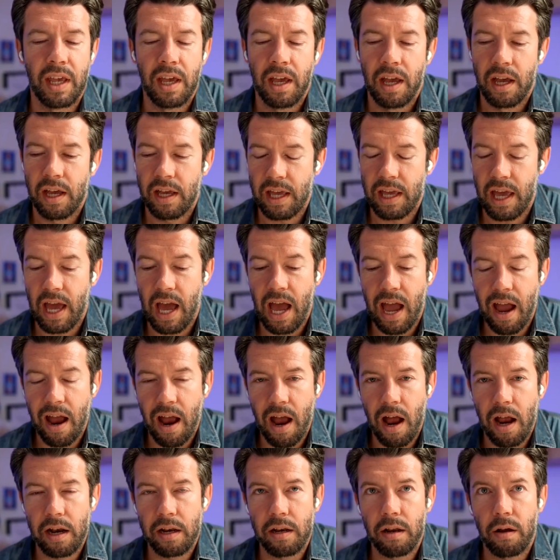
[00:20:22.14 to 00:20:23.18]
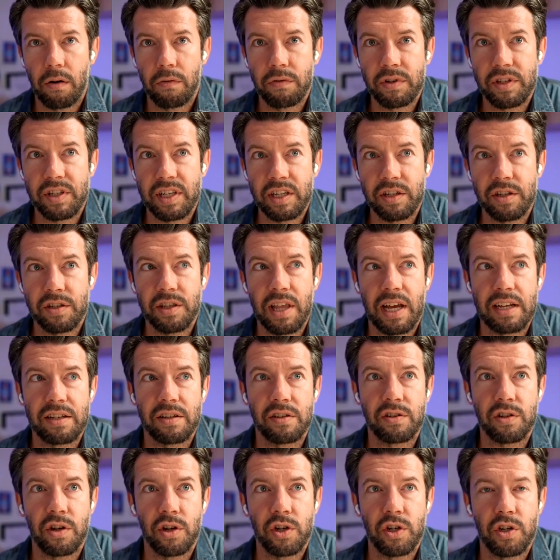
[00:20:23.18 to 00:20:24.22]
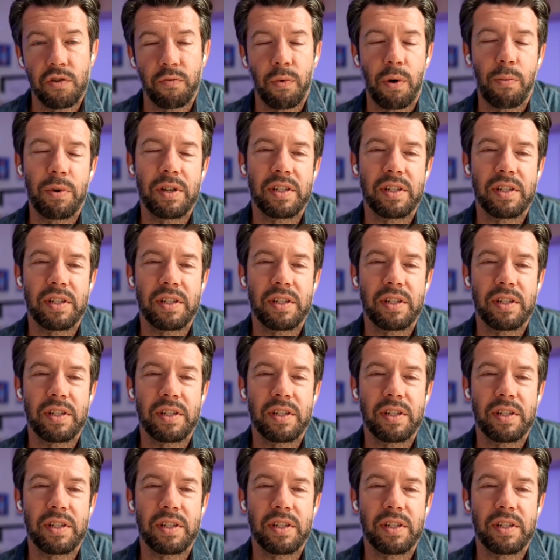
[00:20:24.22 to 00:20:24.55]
Yeah, and obviously just that discussion of when